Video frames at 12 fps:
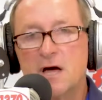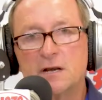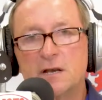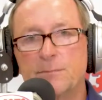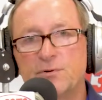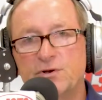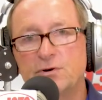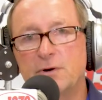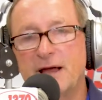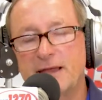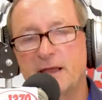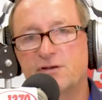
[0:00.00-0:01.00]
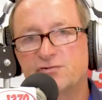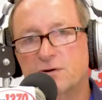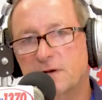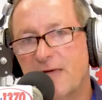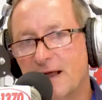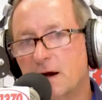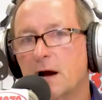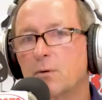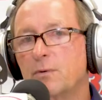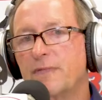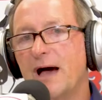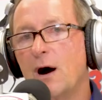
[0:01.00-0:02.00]
Number two, I can get you that car
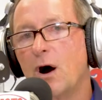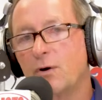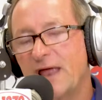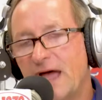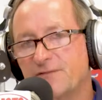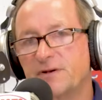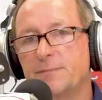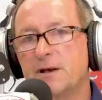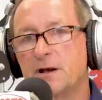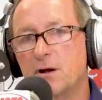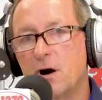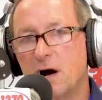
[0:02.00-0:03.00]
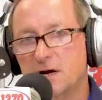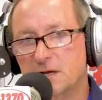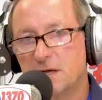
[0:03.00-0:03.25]
without having been in, uh,